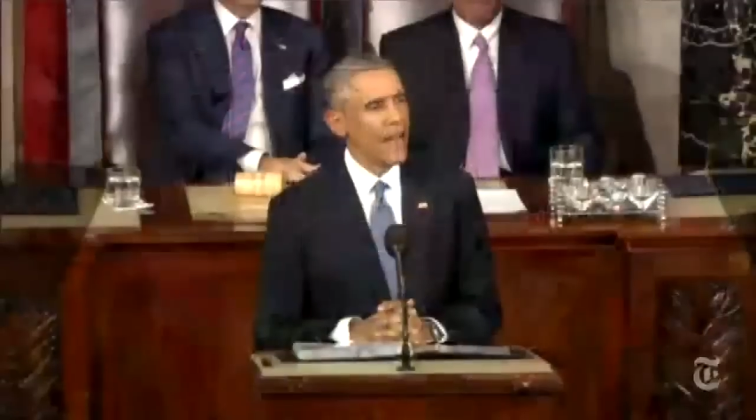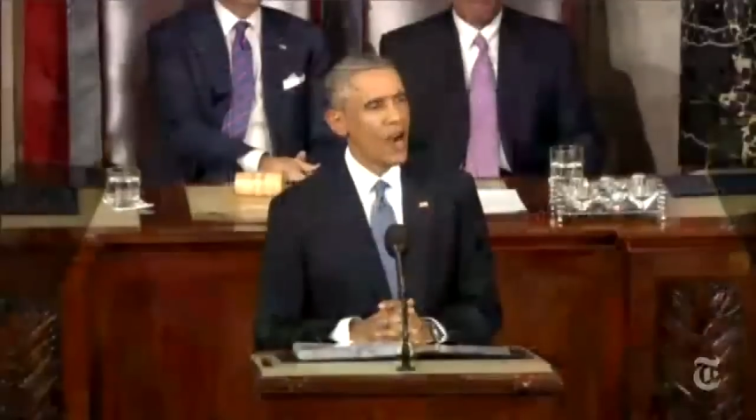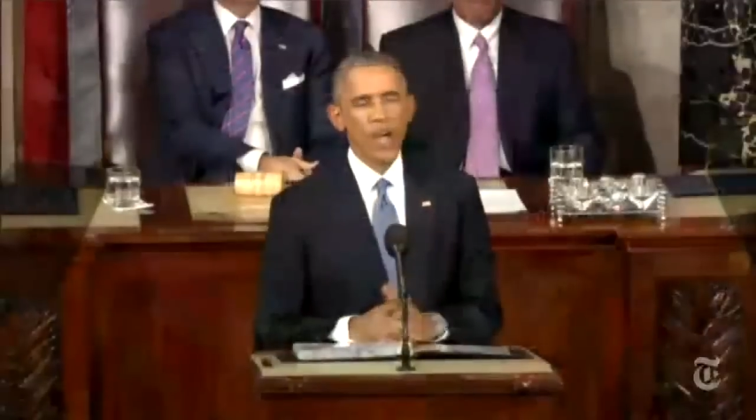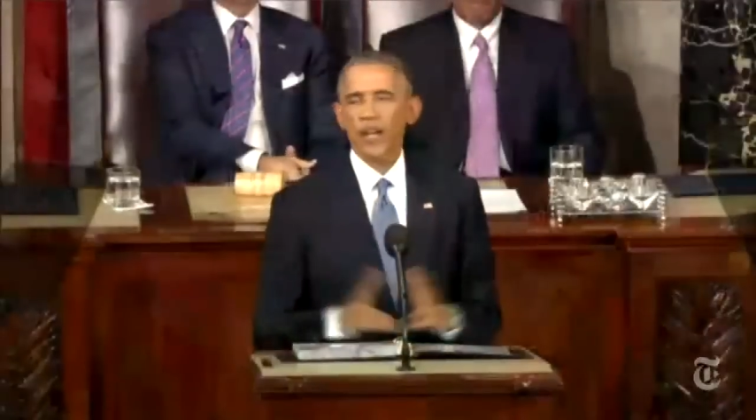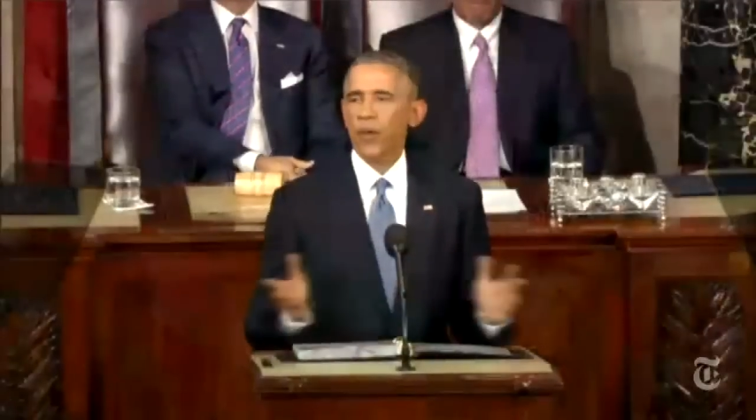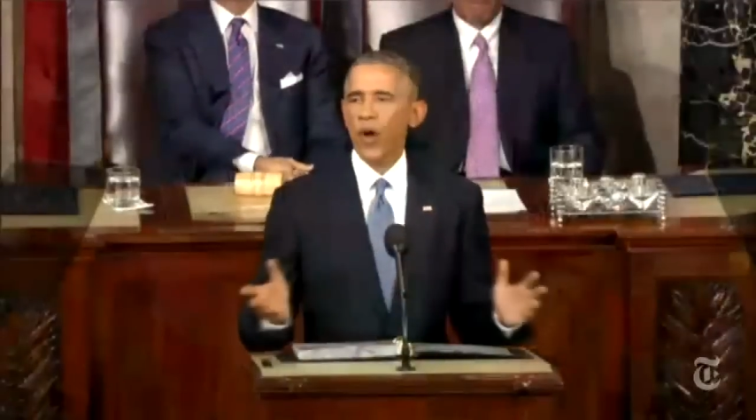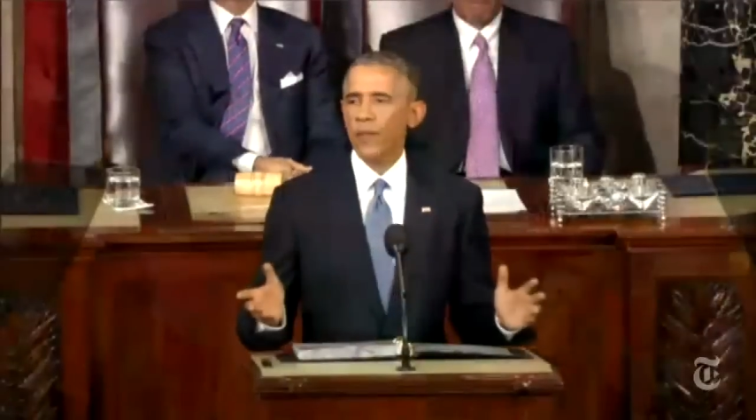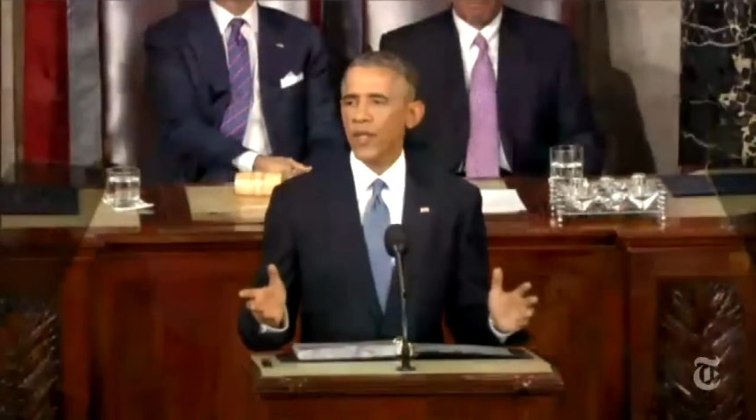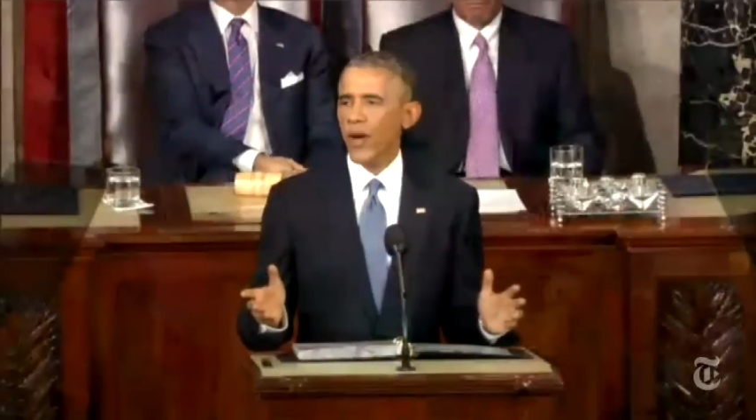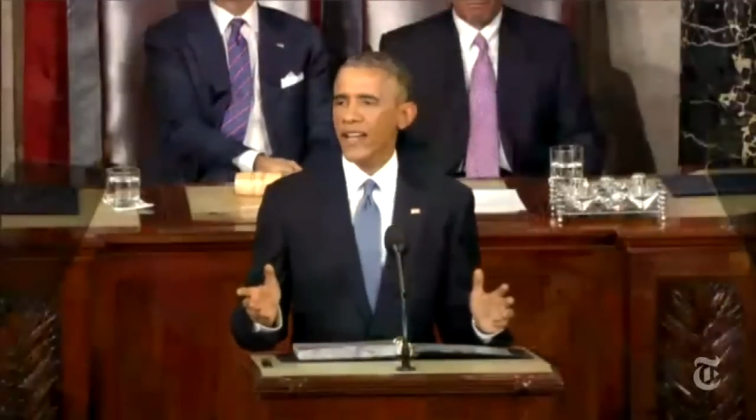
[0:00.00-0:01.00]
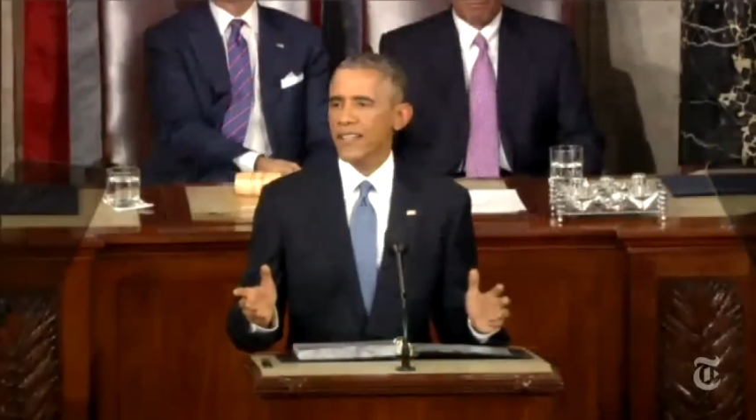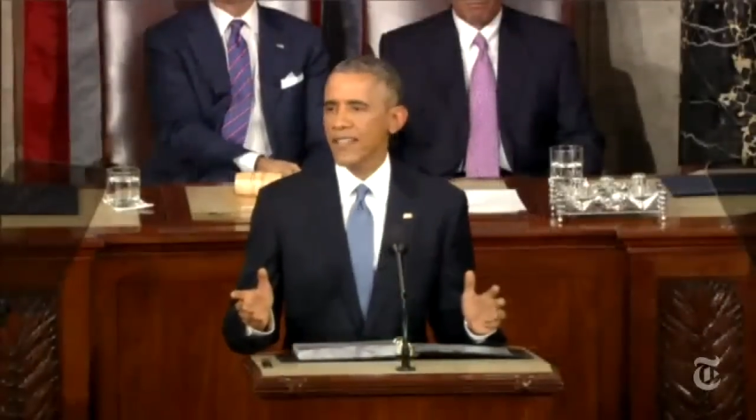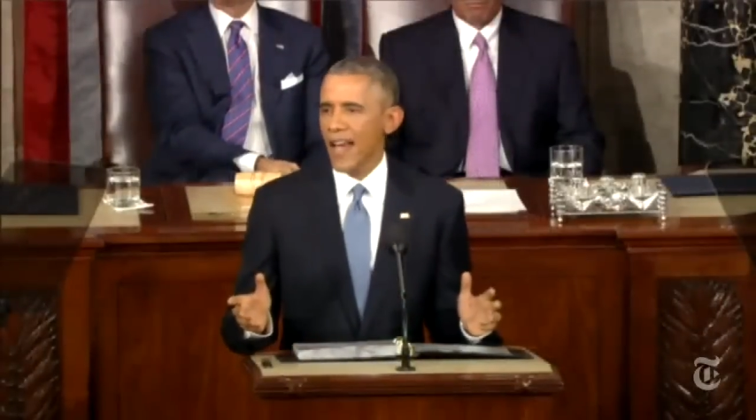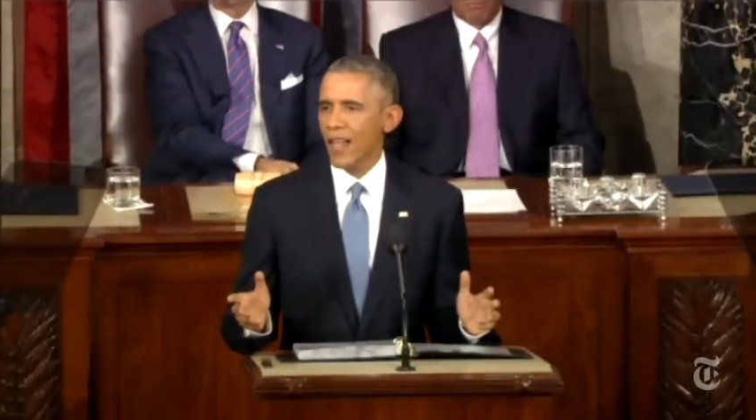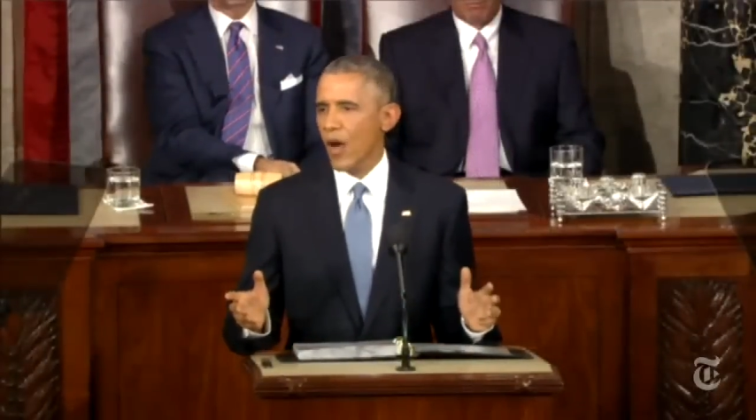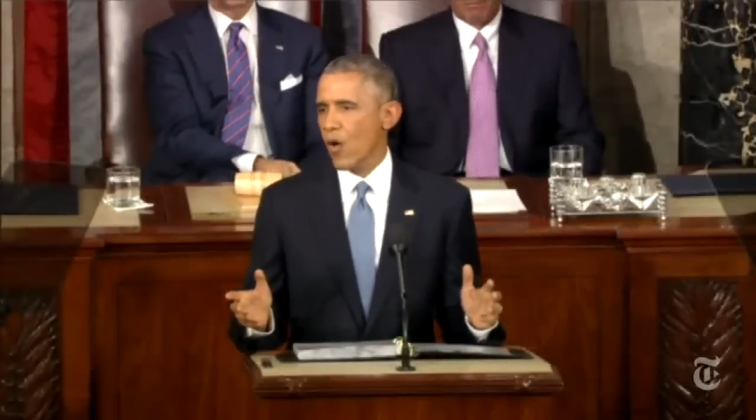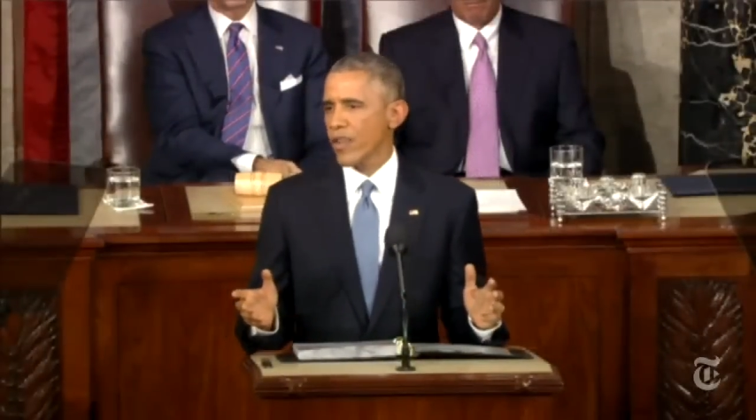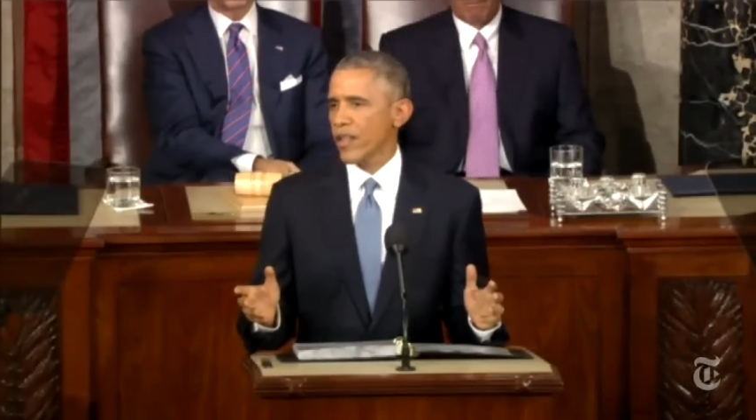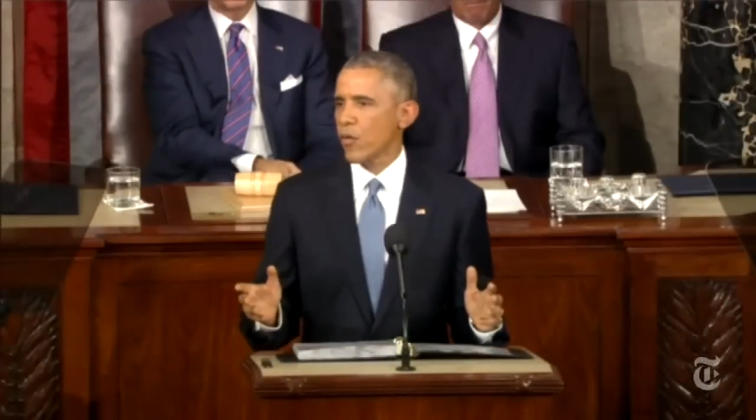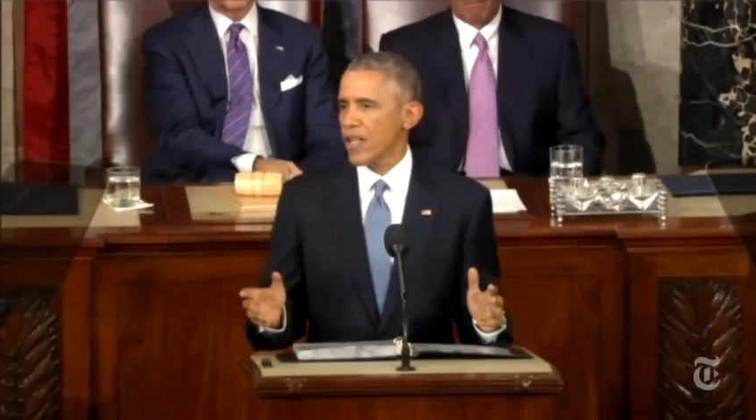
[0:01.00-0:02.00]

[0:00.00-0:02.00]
Our unemployment rate is now lower than it